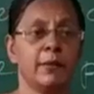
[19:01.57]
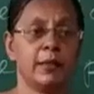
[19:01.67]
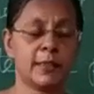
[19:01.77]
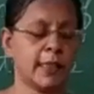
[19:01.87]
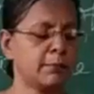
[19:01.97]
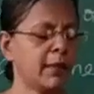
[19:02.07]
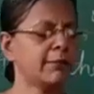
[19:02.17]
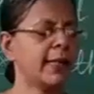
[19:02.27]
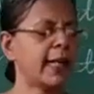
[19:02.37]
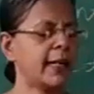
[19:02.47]

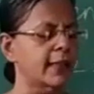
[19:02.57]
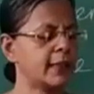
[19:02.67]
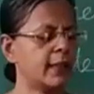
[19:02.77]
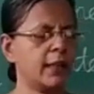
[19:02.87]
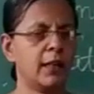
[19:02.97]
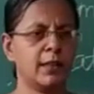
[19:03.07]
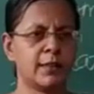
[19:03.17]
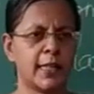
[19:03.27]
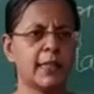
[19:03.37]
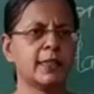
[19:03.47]
statement you can
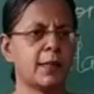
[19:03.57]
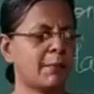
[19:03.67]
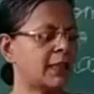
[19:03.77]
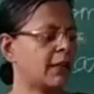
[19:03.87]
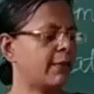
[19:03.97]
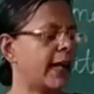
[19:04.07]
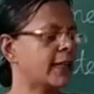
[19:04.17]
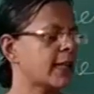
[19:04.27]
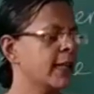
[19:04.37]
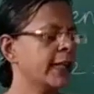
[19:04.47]
say in some other
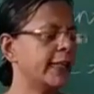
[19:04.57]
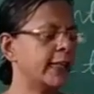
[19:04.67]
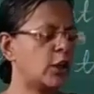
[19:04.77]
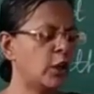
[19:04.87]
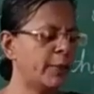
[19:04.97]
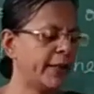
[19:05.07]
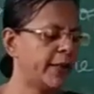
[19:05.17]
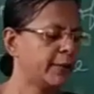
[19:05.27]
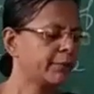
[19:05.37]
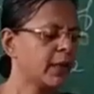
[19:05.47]
words. In
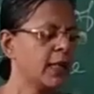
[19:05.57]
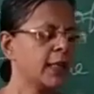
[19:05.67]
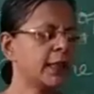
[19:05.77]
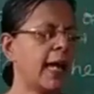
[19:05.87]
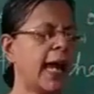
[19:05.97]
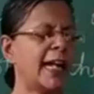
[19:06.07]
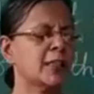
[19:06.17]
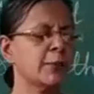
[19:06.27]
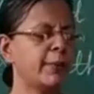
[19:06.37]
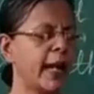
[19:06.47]
equilibrium, the
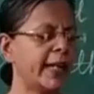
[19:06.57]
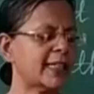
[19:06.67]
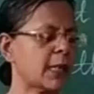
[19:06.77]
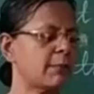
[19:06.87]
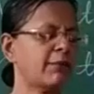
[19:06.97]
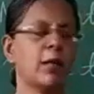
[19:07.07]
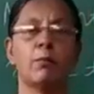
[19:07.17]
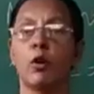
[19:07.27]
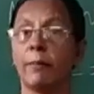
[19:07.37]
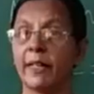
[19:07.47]
algebraic sum of the
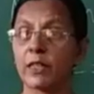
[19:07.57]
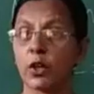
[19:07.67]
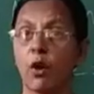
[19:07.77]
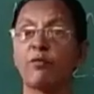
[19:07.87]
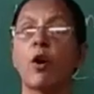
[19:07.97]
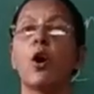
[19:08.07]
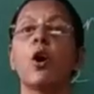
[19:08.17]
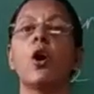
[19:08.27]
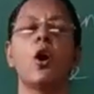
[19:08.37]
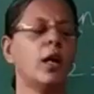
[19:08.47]
moments of
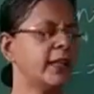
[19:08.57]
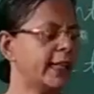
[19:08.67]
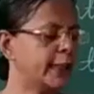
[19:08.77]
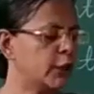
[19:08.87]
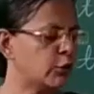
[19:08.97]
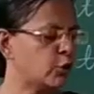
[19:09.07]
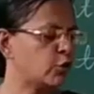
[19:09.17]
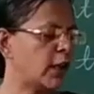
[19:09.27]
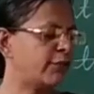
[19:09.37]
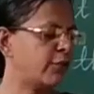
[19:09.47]
all the
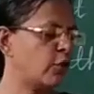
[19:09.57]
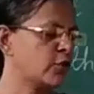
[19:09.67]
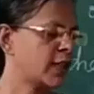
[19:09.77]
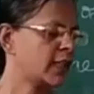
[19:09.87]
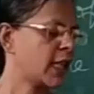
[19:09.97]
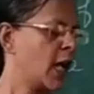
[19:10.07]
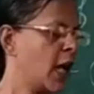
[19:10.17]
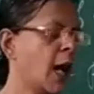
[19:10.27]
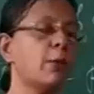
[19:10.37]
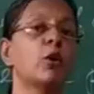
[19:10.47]
individual
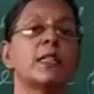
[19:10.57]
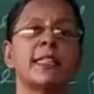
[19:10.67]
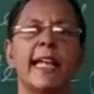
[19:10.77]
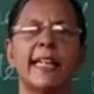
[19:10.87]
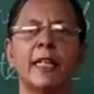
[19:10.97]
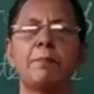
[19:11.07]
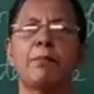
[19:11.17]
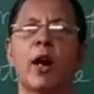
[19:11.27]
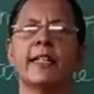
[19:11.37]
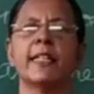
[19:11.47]
forces about
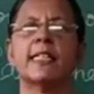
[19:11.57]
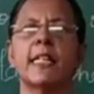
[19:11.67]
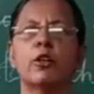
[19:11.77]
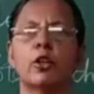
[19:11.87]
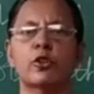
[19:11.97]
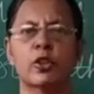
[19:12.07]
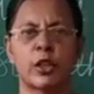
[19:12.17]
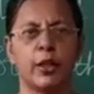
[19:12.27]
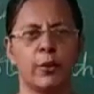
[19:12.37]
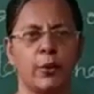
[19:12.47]
any point is equal to
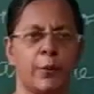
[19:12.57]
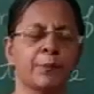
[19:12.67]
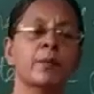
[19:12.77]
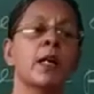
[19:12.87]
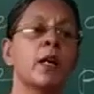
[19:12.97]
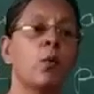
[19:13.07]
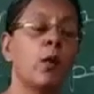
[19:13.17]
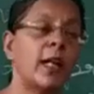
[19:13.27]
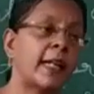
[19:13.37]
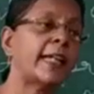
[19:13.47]
0.
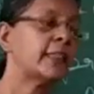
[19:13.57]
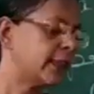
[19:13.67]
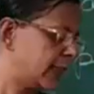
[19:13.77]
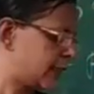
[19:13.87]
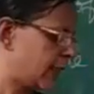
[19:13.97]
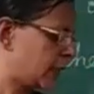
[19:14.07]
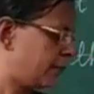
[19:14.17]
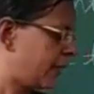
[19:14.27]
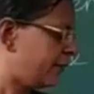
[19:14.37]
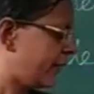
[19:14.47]
While writing this
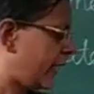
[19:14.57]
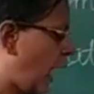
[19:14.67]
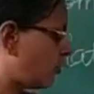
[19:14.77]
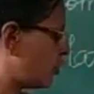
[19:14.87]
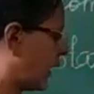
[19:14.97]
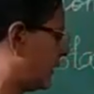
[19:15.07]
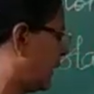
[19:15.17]
statement, we have to write